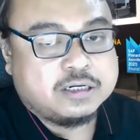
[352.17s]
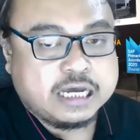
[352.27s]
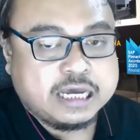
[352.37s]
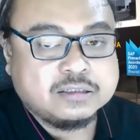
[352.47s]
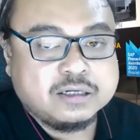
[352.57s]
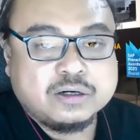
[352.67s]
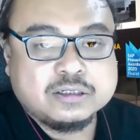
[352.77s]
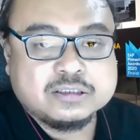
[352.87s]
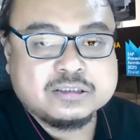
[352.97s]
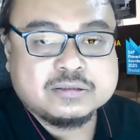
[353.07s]
The end
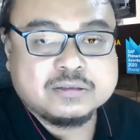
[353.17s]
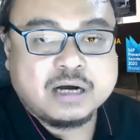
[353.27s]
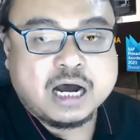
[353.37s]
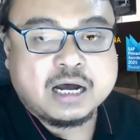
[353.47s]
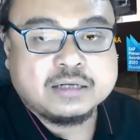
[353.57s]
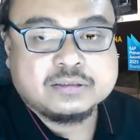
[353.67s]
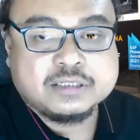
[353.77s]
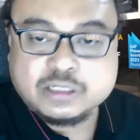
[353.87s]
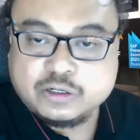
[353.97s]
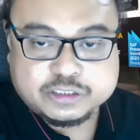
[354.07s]
goals are
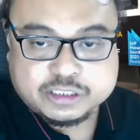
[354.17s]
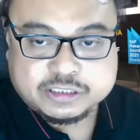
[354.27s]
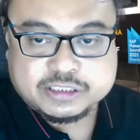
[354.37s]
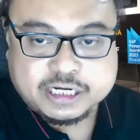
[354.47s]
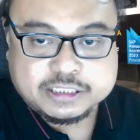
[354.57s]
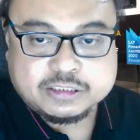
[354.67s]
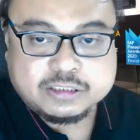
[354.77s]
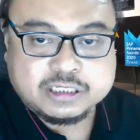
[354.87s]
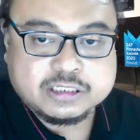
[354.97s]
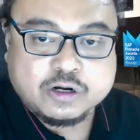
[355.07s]
disclosures, right?
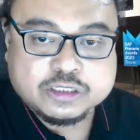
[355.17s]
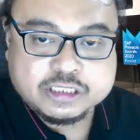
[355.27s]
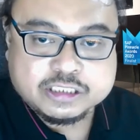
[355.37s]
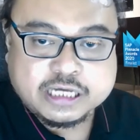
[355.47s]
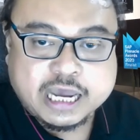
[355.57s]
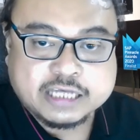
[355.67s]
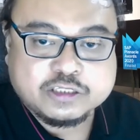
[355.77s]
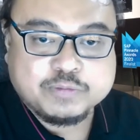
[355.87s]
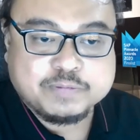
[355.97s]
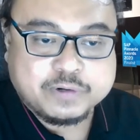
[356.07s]
Disclosures
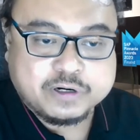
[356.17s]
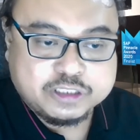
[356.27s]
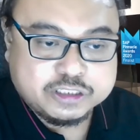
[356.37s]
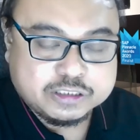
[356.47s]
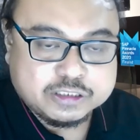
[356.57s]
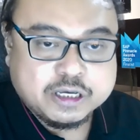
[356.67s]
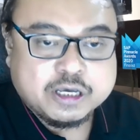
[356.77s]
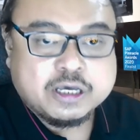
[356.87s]
has to be produced